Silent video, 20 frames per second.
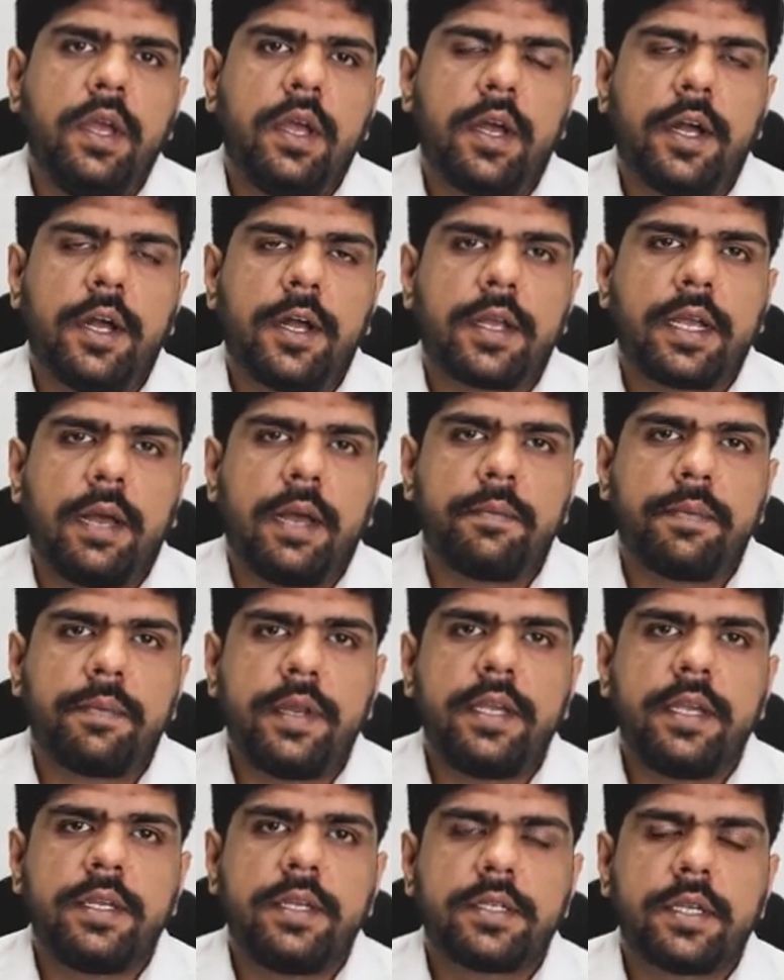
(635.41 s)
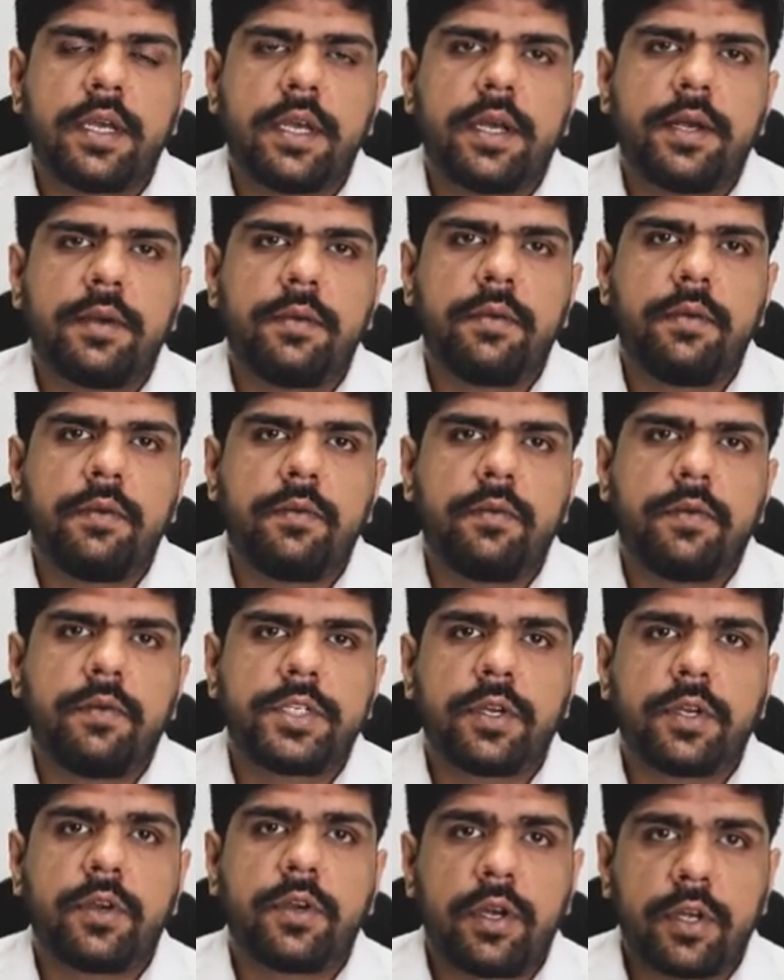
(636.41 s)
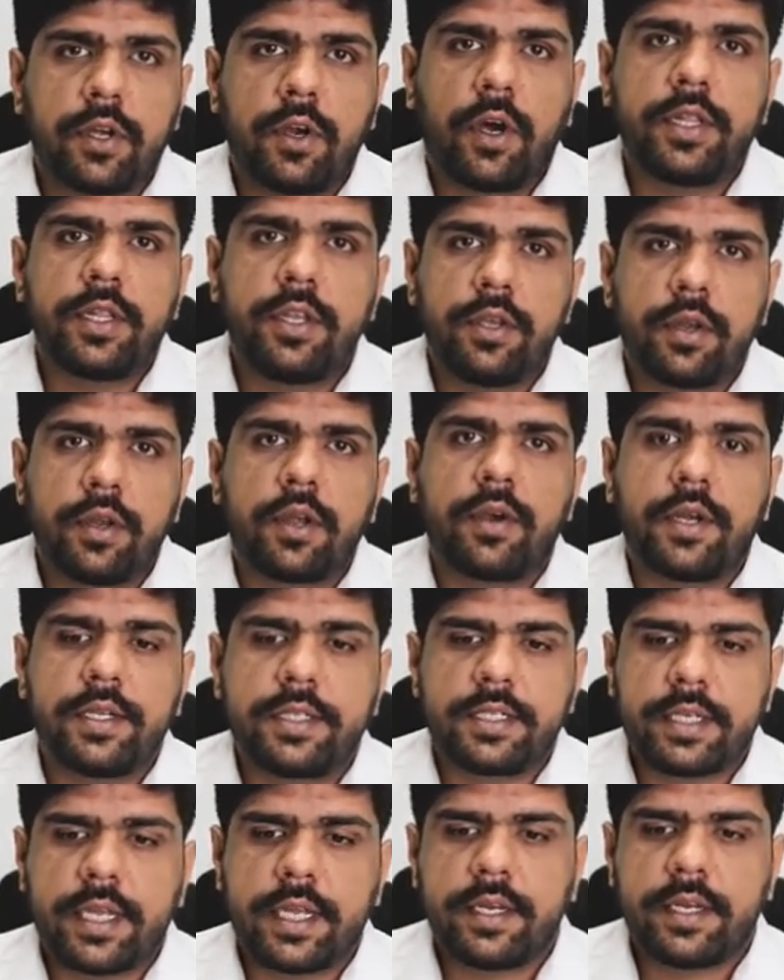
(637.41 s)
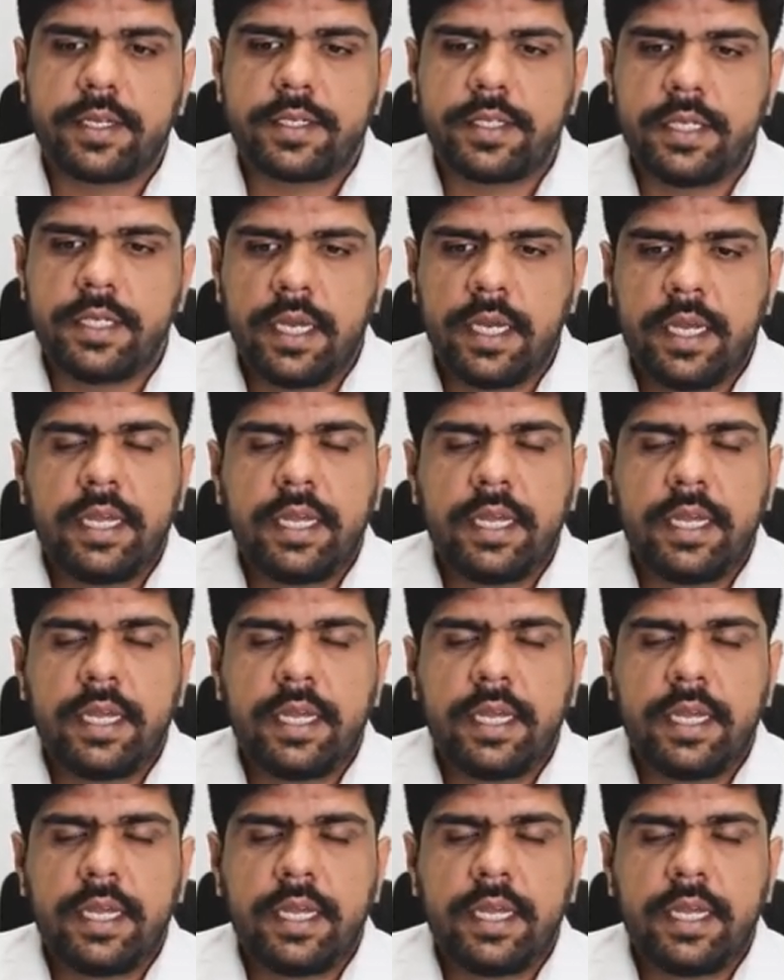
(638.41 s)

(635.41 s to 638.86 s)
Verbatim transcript: uh, companies uh, which got the unicorn status.